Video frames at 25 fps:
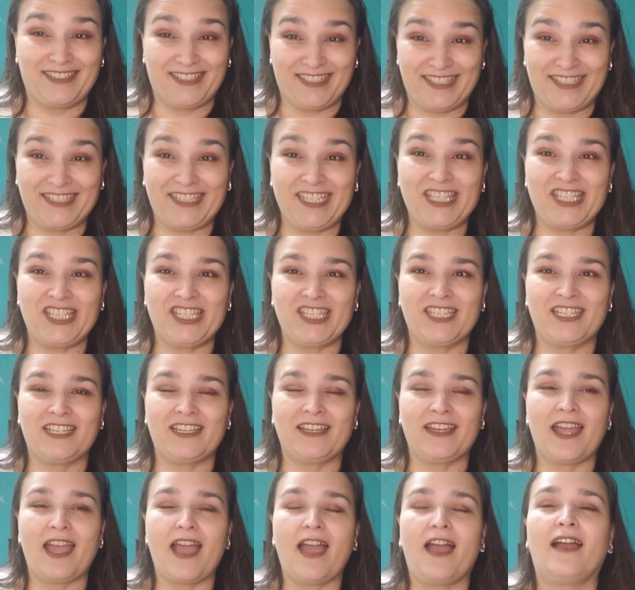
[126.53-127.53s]

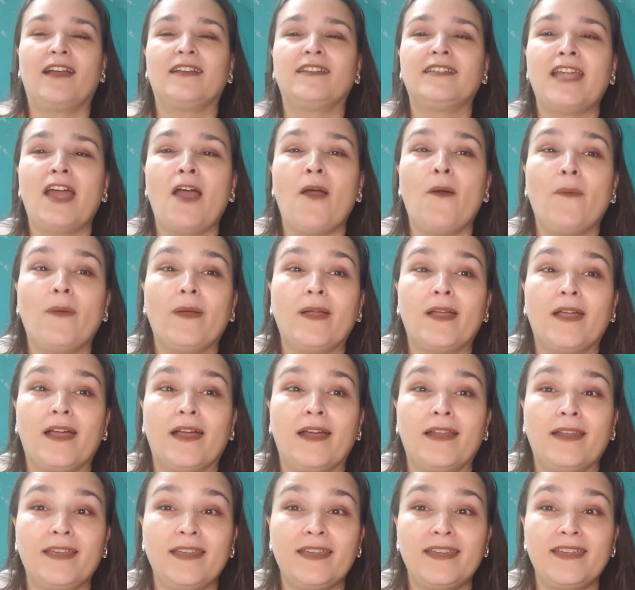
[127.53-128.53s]
stitching, and now
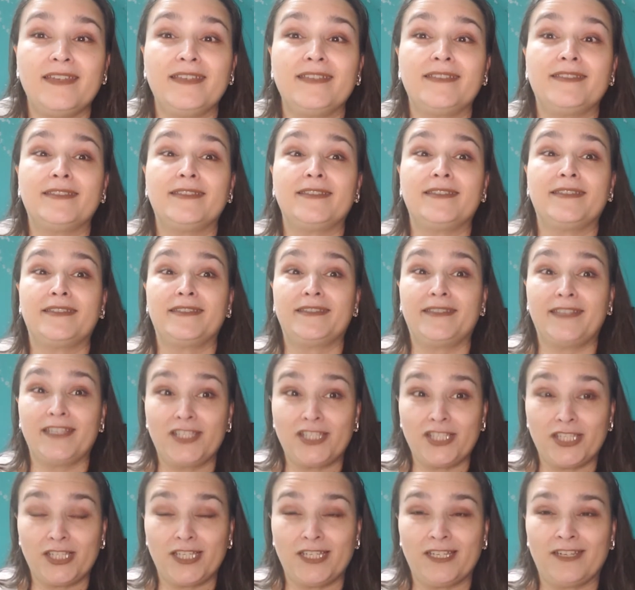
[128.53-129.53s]
Gary is
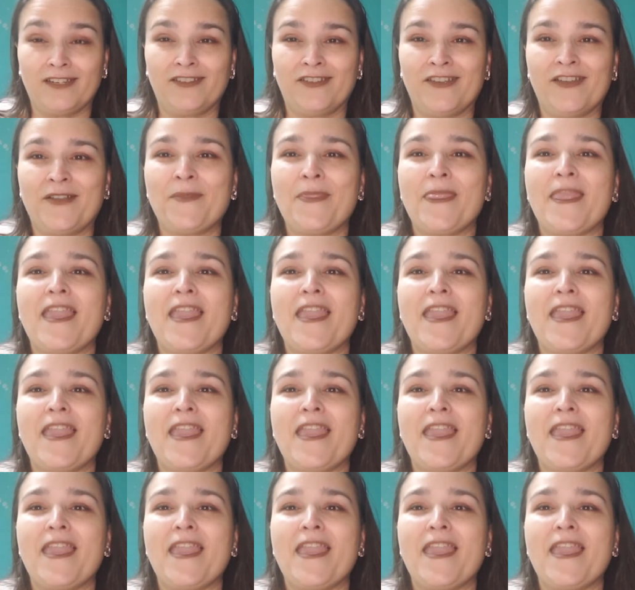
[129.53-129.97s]
stitching,